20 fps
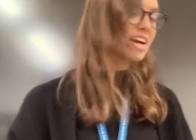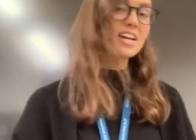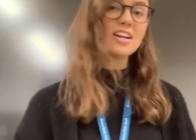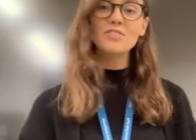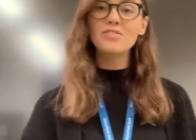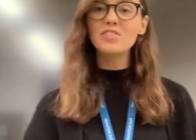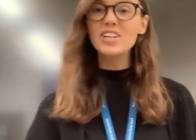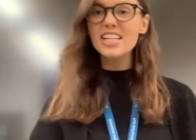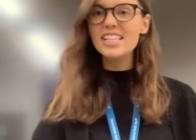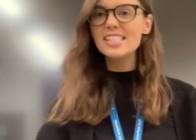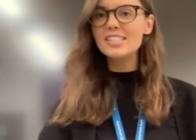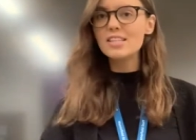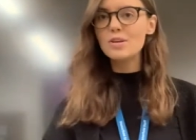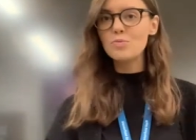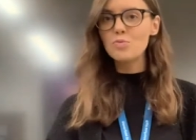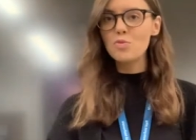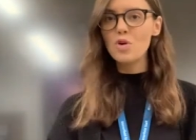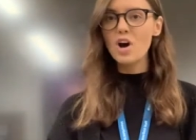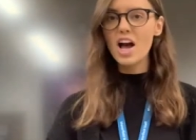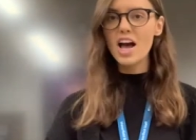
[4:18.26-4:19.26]
read
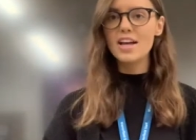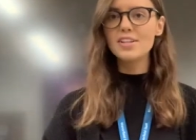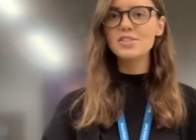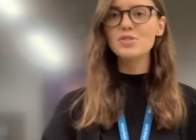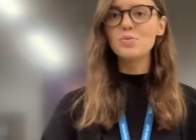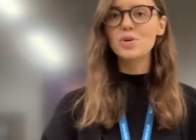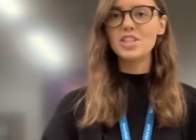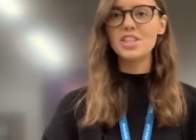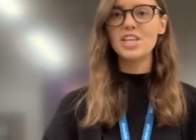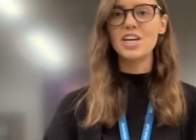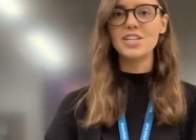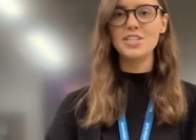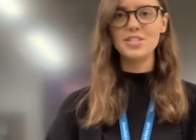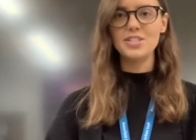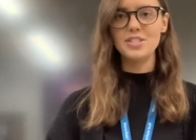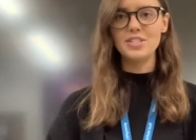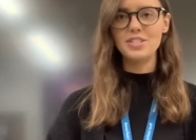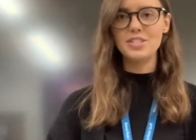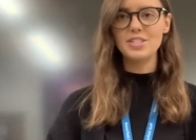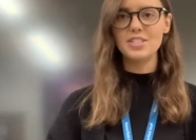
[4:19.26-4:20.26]
some words with the
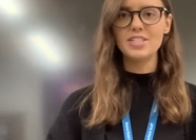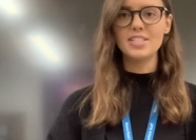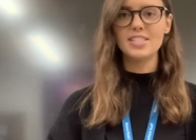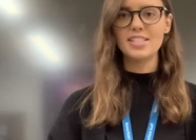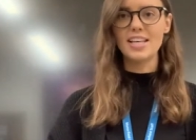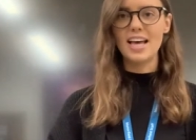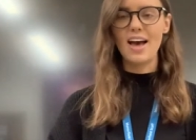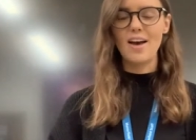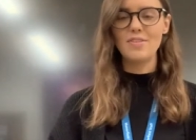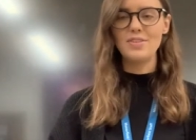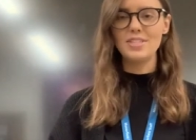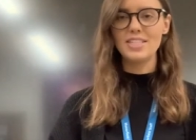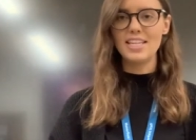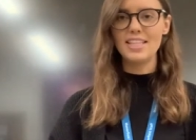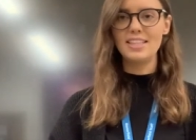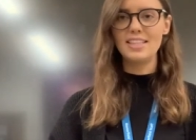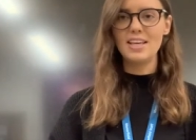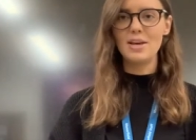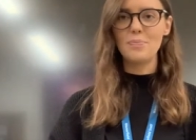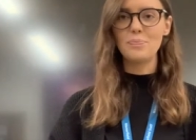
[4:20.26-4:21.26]
mm sound
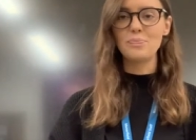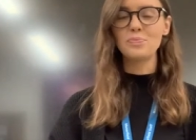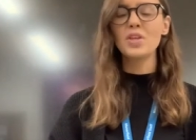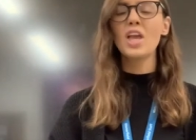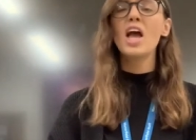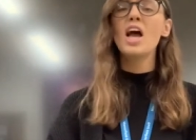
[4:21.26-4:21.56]
in them.